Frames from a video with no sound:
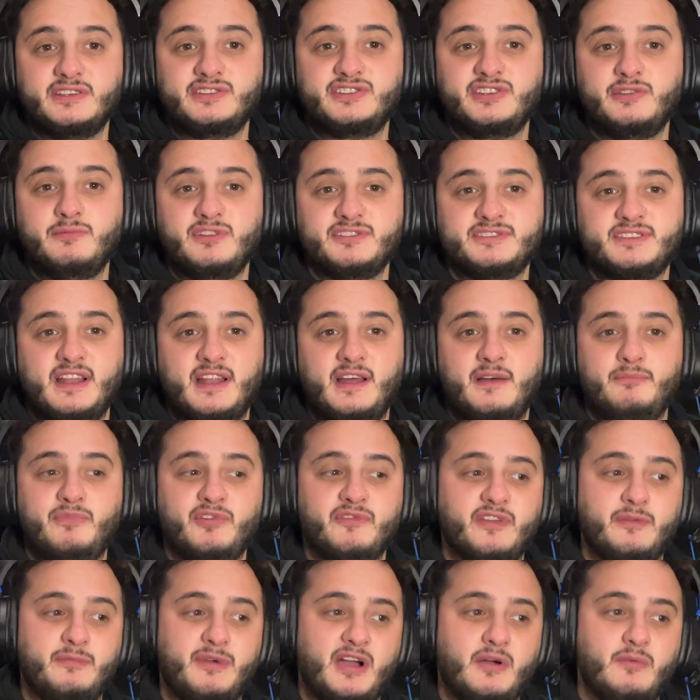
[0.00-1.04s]
She wasn't that
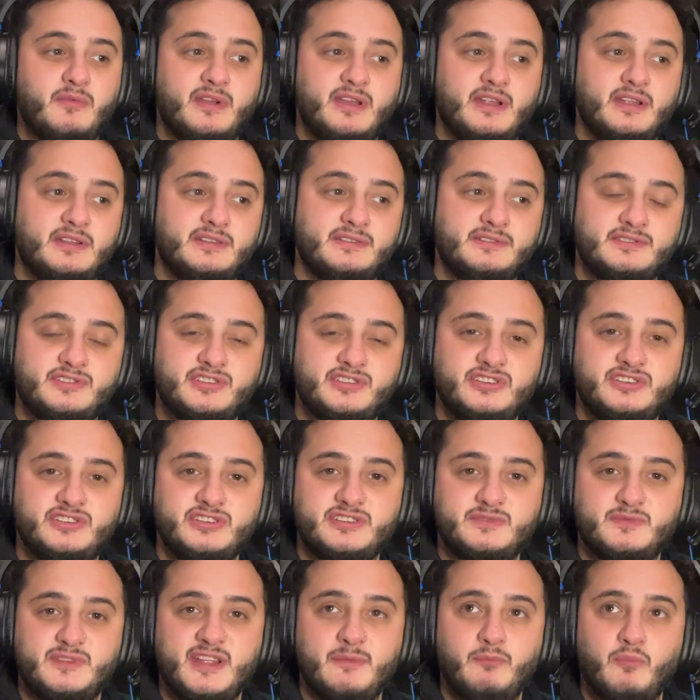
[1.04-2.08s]
bothered about winning. She
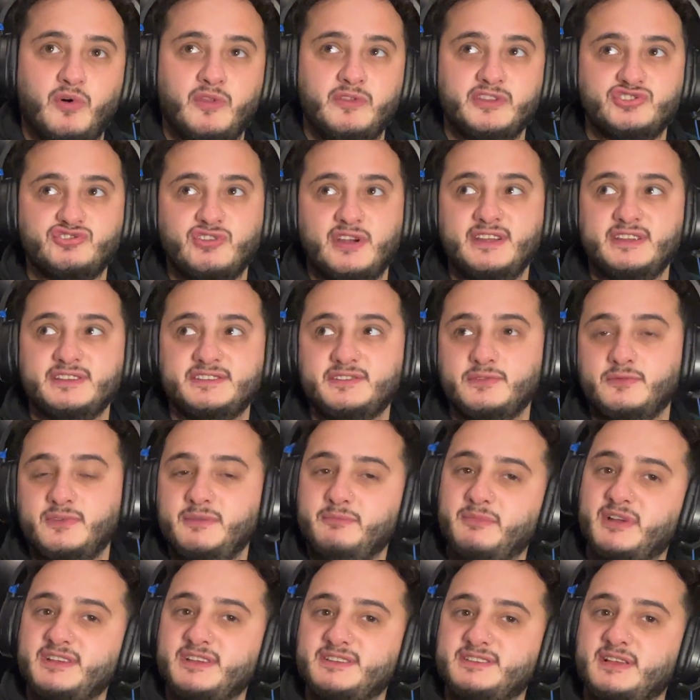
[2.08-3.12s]
just didn't want the traitors to win,
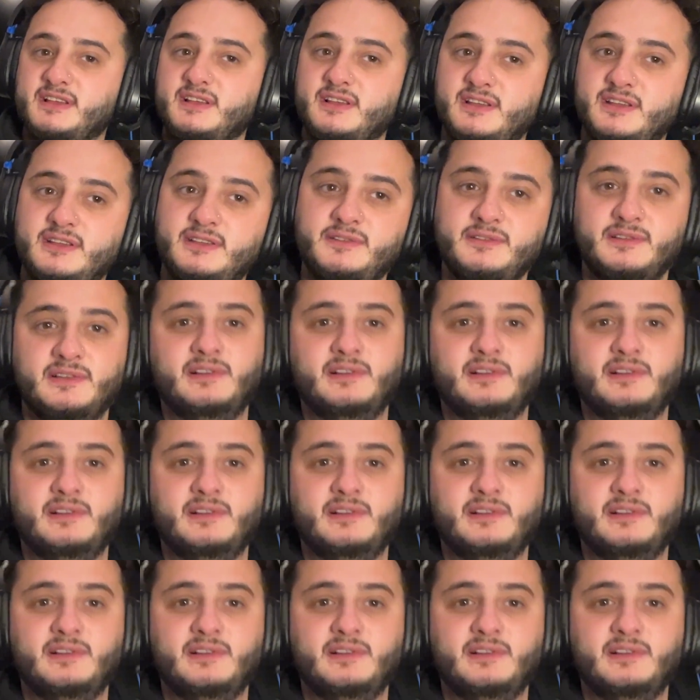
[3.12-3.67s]
basically.